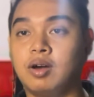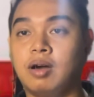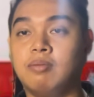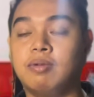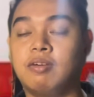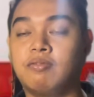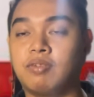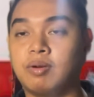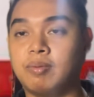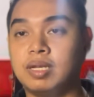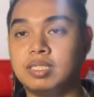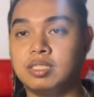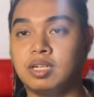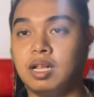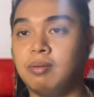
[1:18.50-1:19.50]

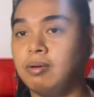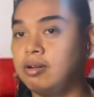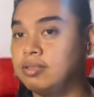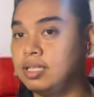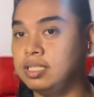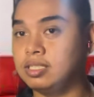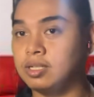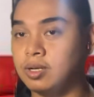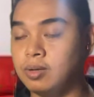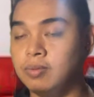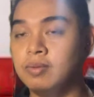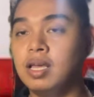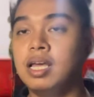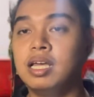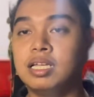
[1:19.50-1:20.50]
information about this group,
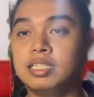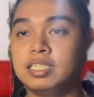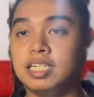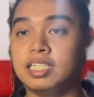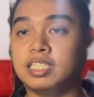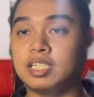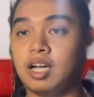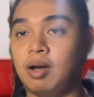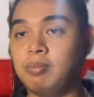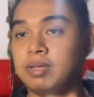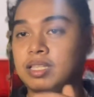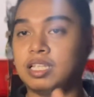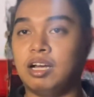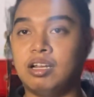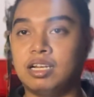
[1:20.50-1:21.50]
just
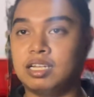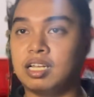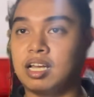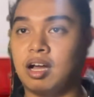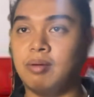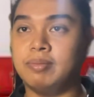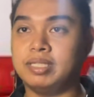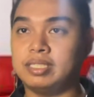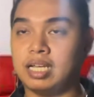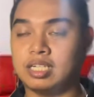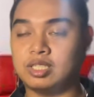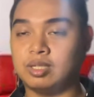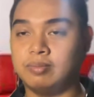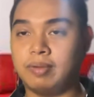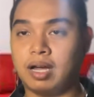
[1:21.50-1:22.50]
comment down in the comment
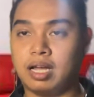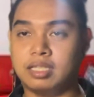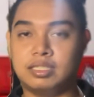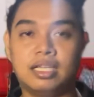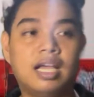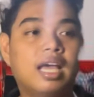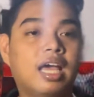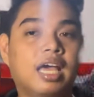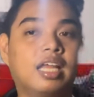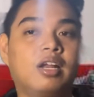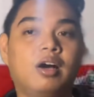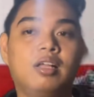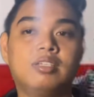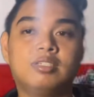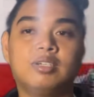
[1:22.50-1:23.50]
section box. And
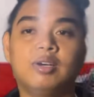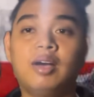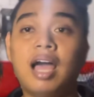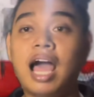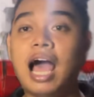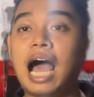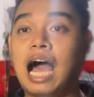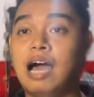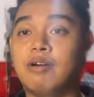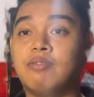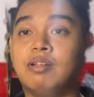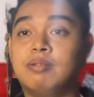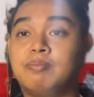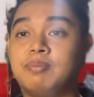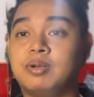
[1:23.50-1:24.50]
also I
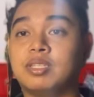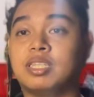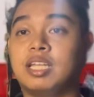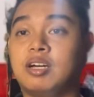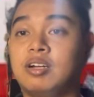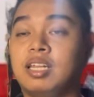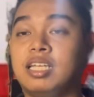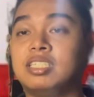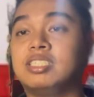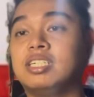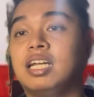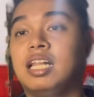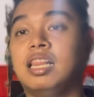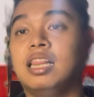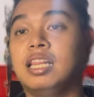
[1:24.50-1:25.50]
will put the
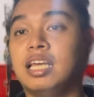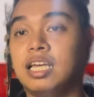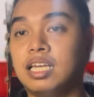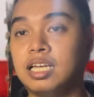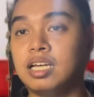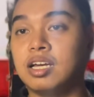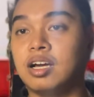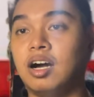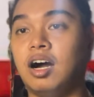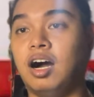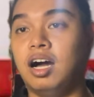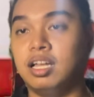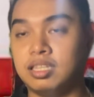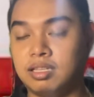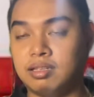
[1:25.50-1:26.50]
original link
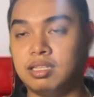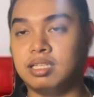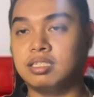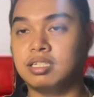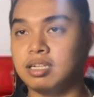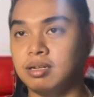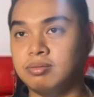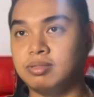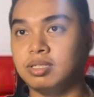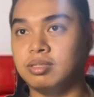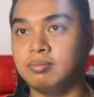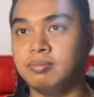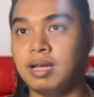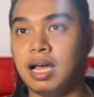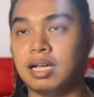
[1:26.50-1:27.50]
on the
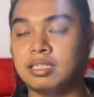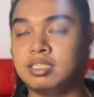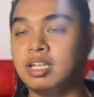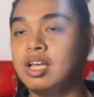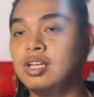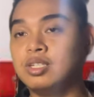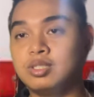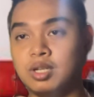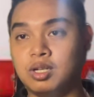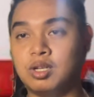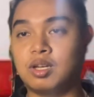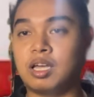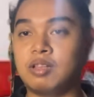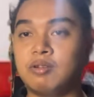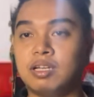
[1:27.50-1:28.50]
description box so you
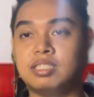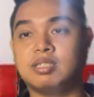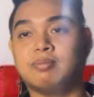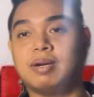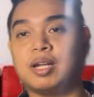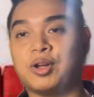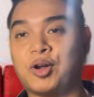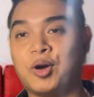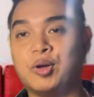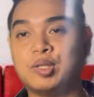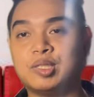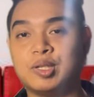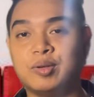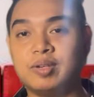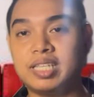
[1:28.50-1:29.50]
can watch by your own.
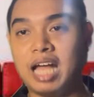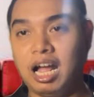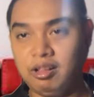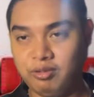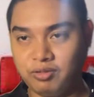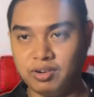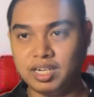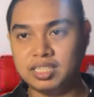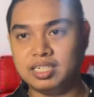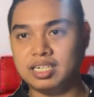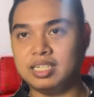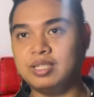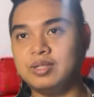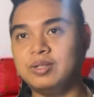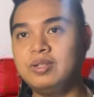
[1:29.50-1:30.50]
So without further
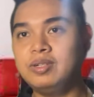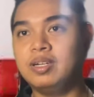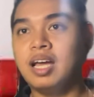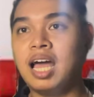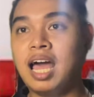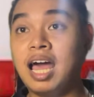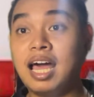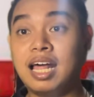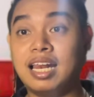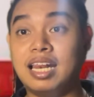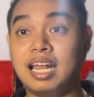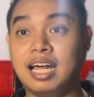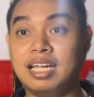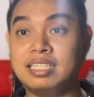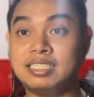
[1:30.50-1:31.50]
ado,
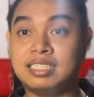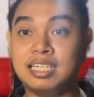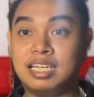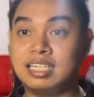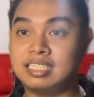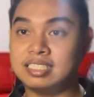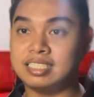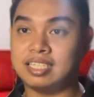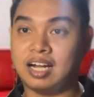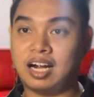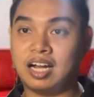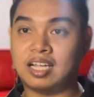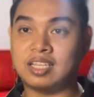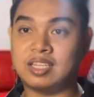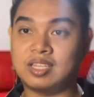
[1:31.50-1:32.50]
let's
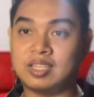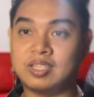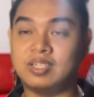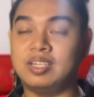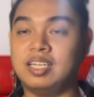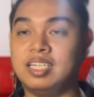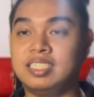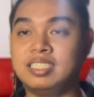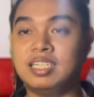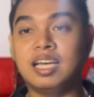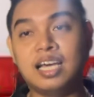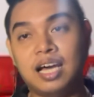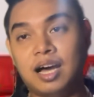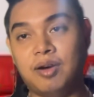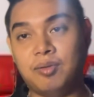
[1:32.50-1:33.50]
start today's
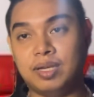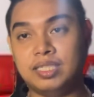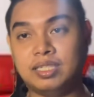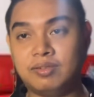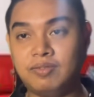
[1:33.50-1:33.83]
amazing